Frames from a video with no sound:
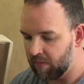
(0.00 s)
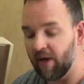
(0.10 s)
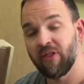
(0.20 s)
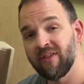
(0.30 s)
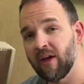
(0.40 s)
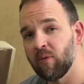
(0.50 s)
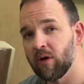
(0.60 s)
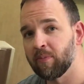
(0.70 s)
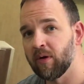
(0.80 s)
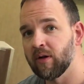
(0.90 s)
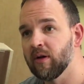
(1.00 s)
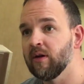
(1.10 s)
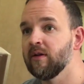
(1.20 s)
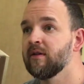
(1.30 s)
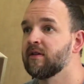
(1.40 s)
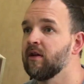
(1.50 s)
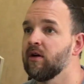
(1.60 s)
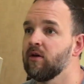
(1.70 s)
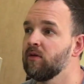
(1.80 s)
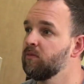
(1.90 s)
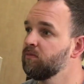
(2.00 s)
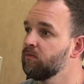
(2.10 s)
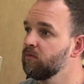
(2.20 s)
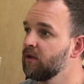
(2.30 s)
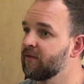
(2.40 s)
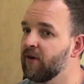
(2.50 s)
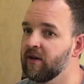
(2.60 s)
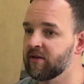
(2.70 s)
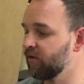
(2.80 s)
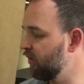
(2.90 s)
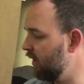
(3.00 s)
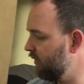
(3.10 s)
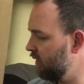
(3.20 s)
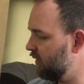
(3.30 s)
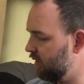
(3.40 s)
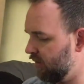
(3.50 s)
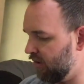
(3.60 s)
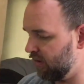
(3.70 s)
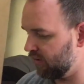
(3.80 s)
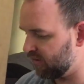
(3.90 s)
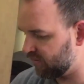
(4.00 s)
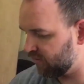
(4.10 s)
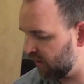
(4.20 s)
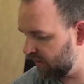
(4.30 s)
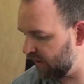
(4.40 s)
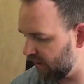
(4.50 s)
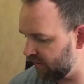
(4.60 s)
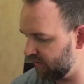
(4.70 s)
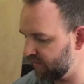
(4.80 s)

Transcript: I think that'll work pretty good. So let's find a screwdriver and let's try that.